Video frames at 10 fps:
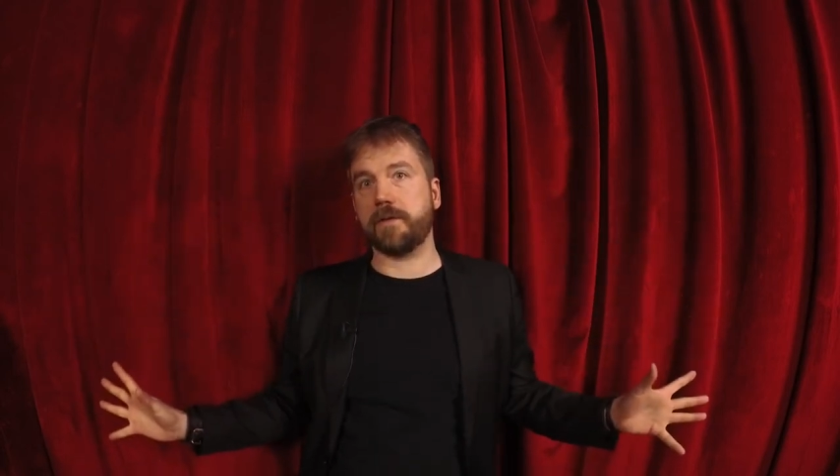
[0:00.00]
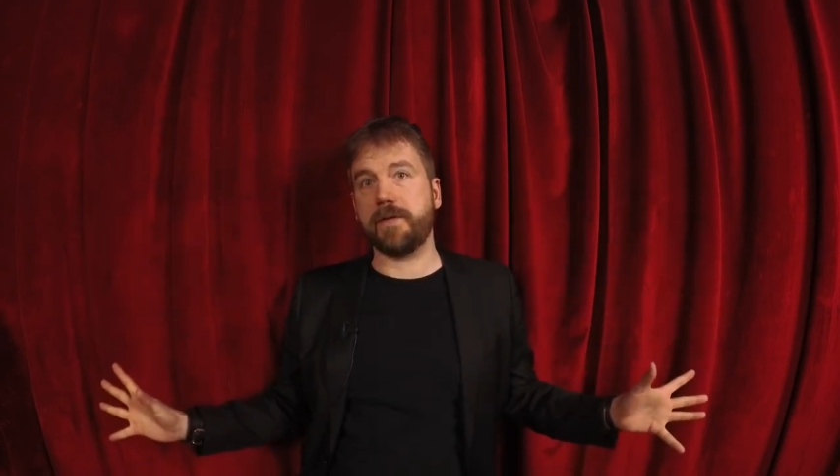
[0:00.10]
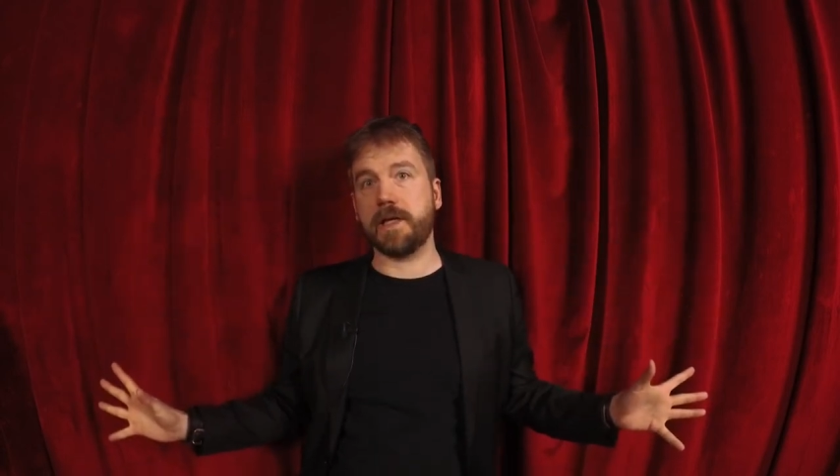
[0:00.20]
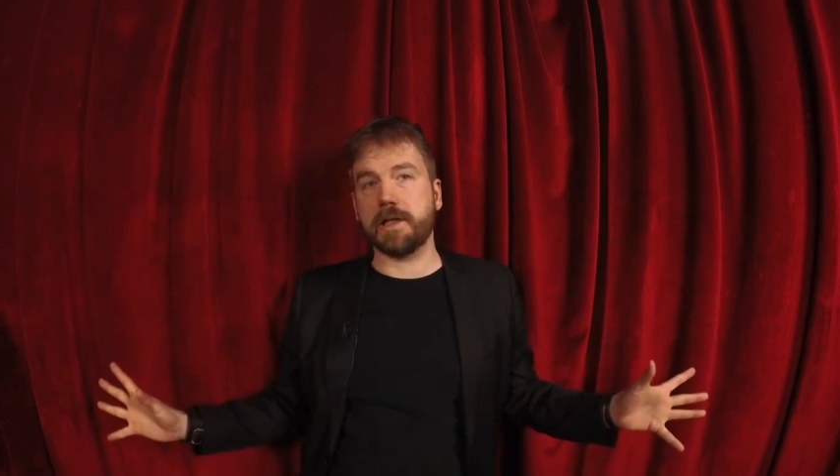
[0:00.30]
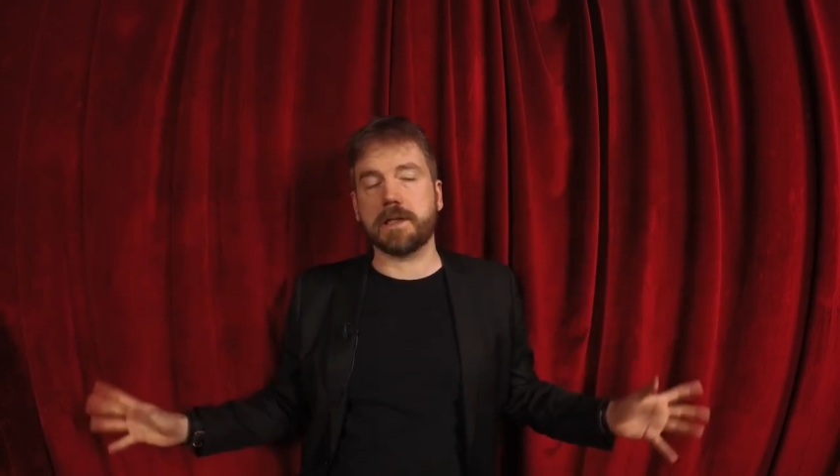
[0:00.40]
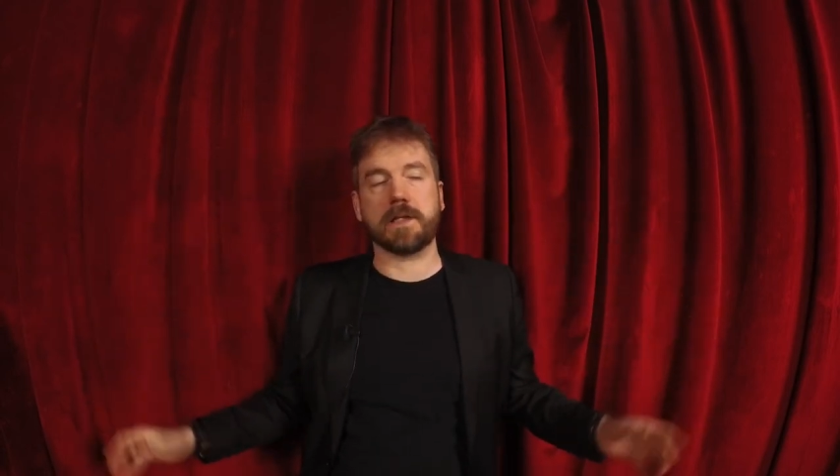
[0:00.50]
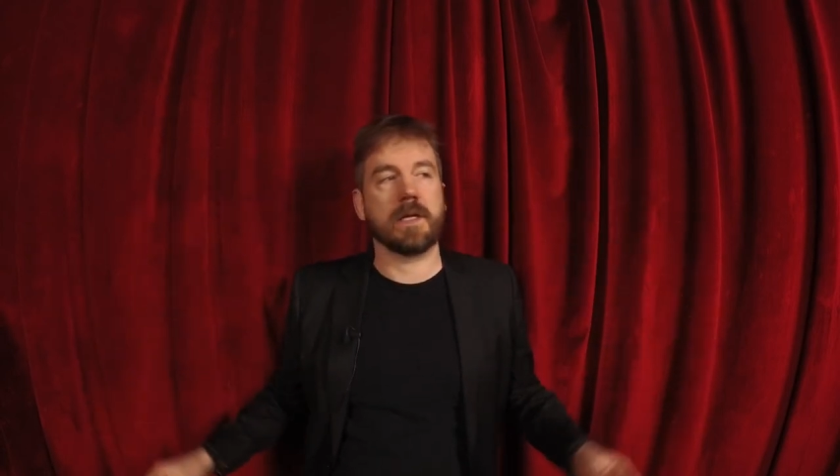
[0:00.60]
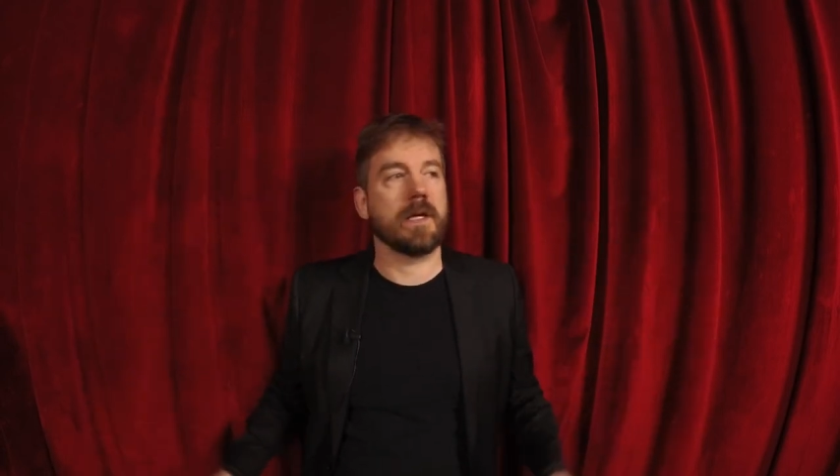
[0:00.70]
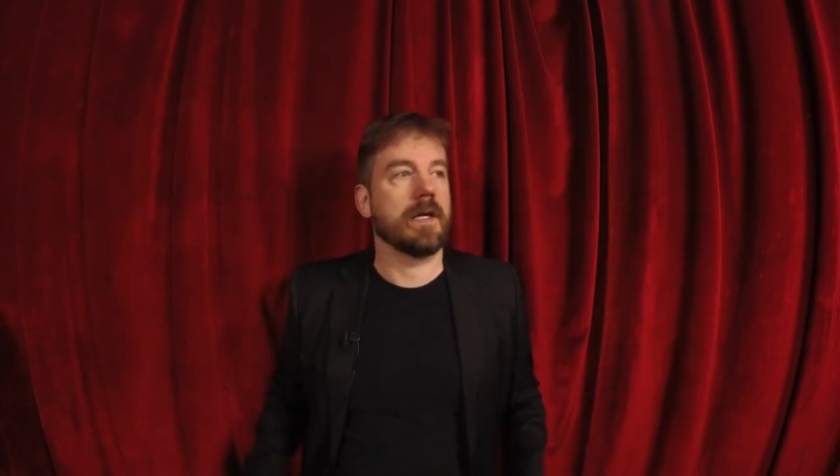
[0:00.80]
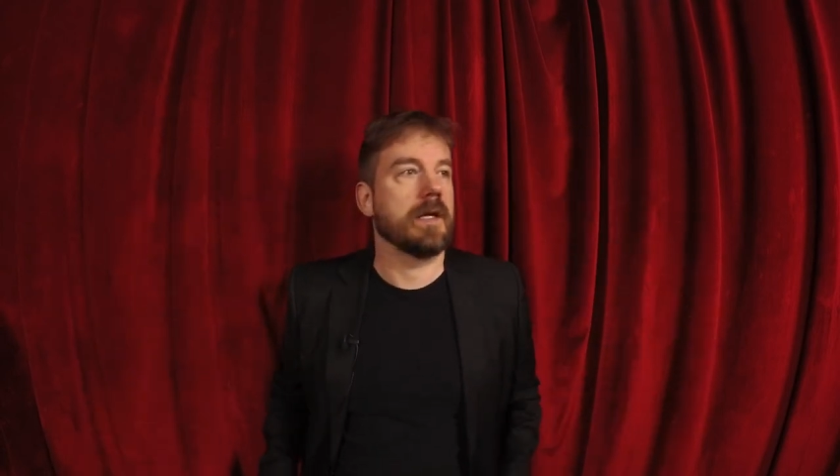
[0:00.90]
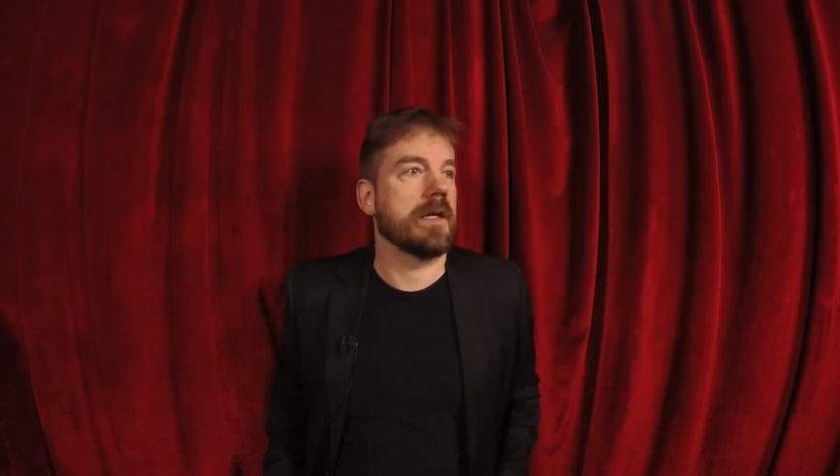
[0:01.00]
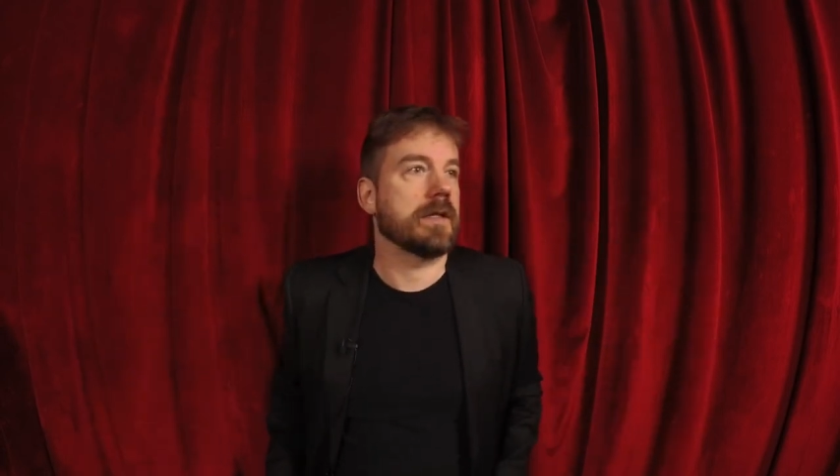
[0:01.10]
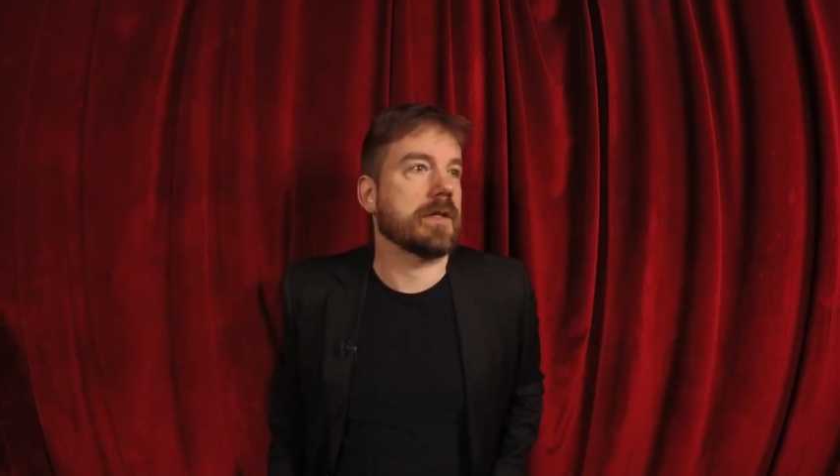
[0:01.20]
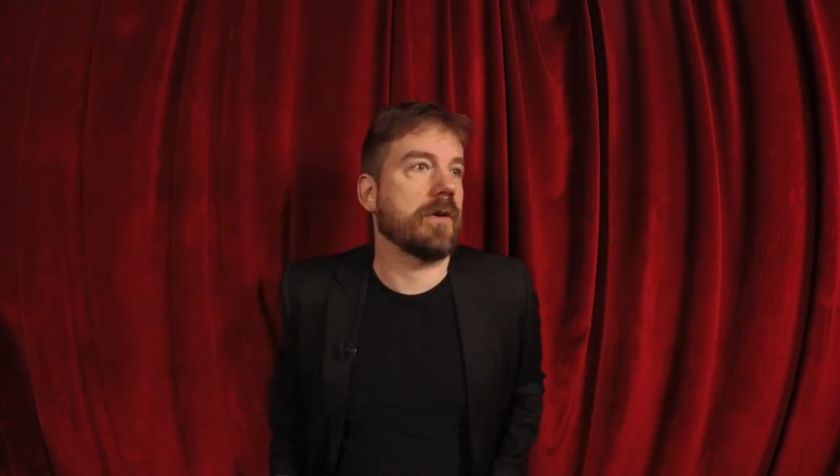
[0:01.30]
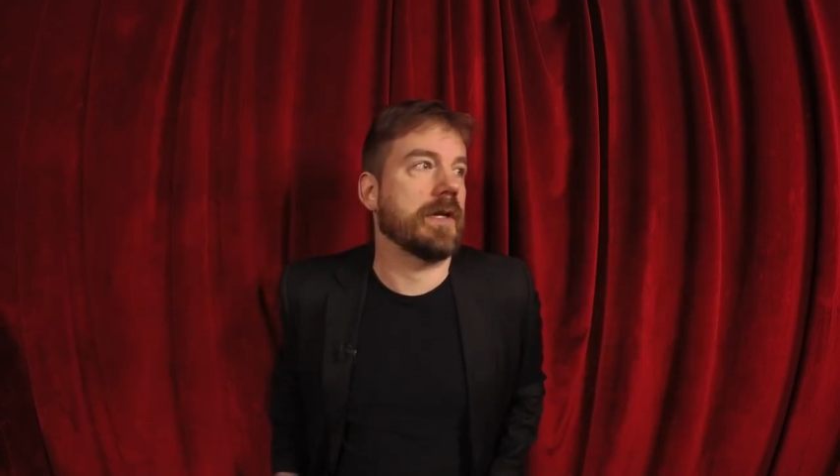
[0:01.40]
fields
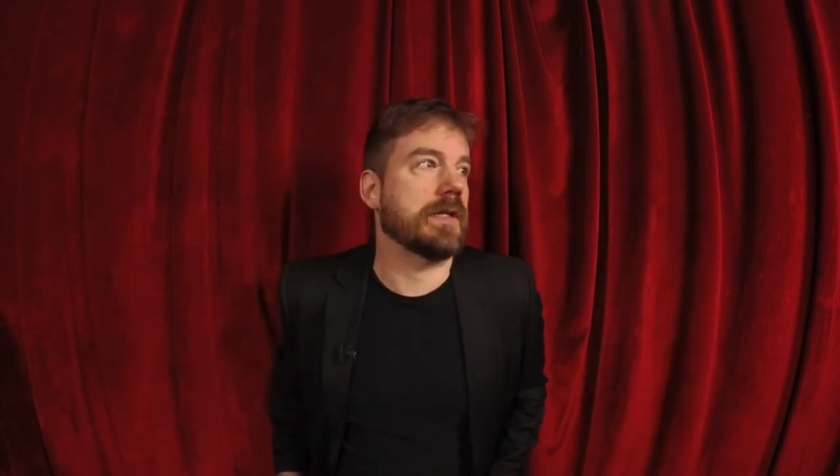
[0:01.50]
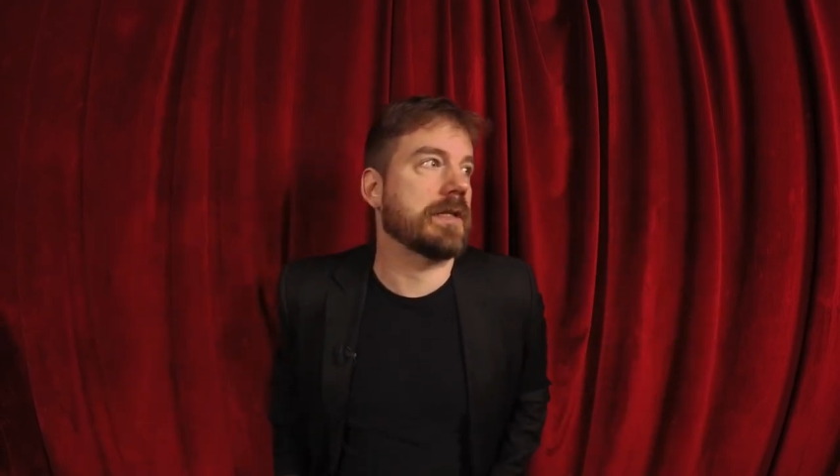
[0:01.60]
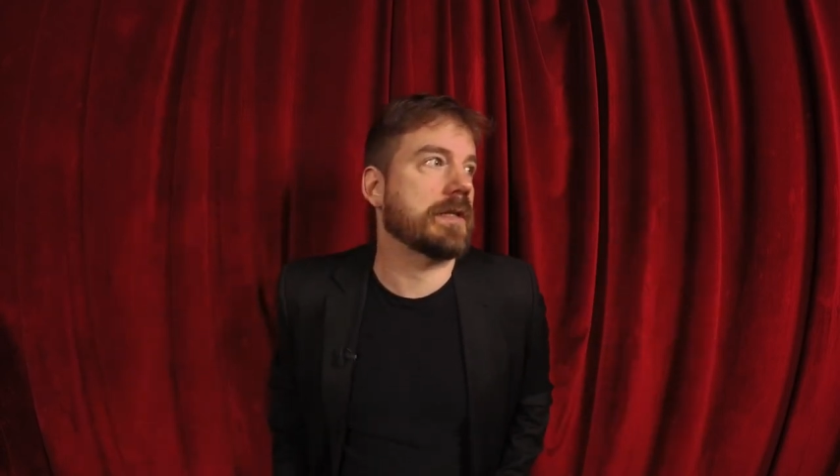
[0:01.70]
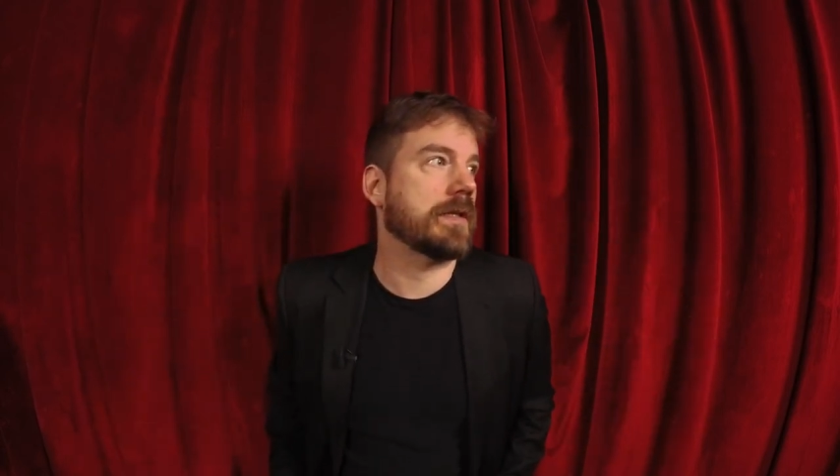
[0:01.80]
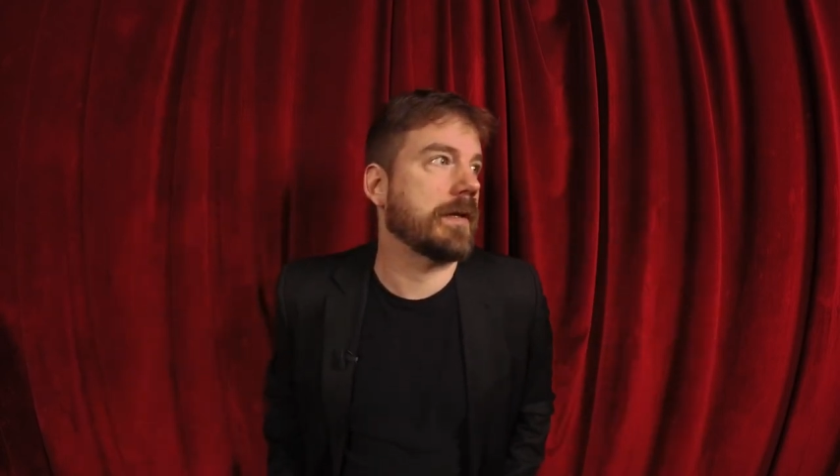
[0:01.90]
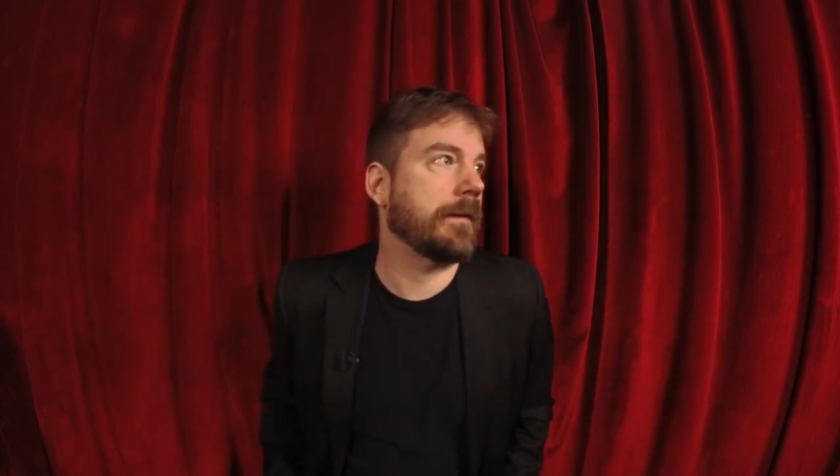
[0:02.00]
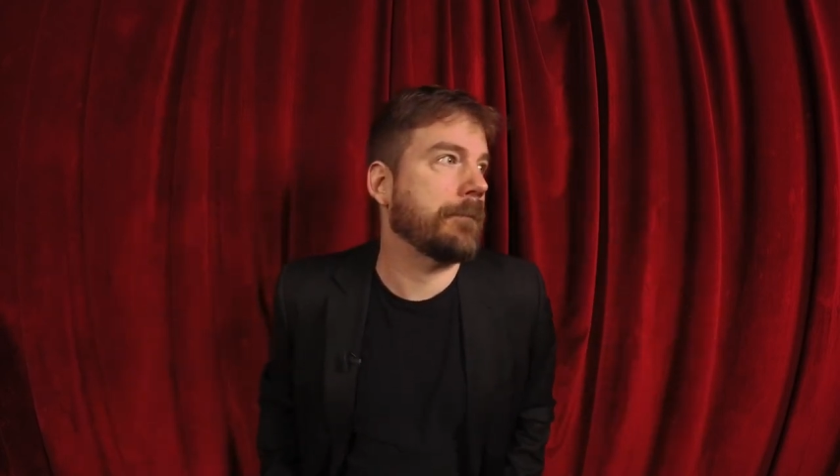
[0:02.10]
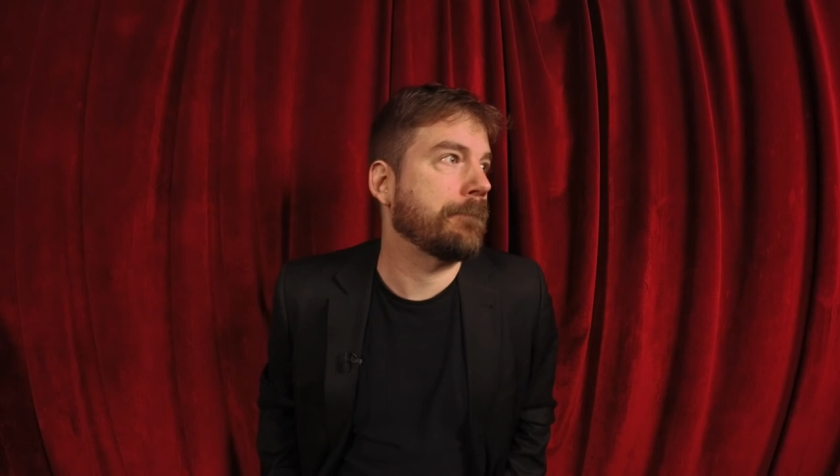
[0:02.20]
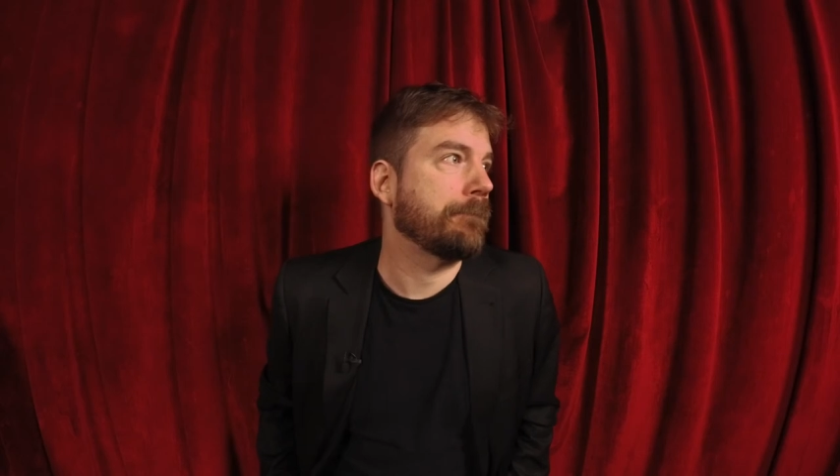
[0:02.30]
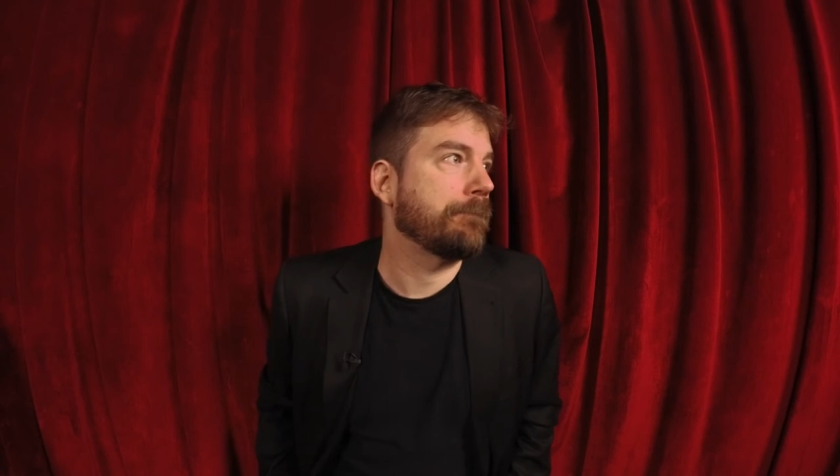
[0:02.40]
so it's um,